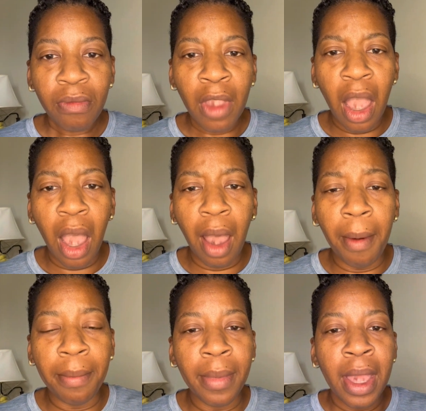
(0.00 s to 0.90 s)

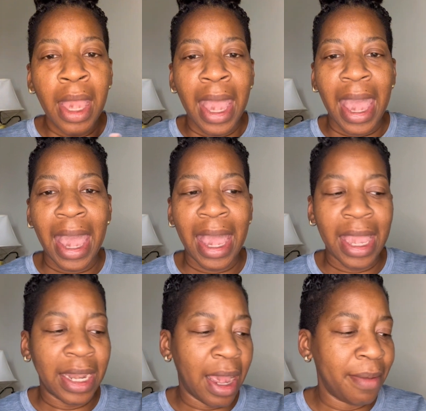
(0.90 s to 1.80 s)
Um,
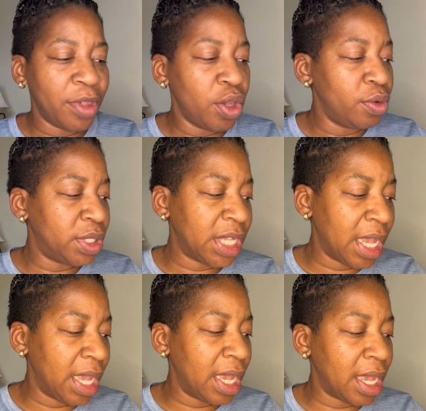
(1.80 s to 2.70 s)
and I'm
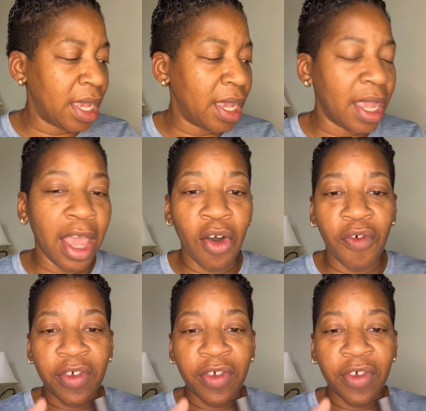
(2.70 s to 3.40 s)
using e.l.f.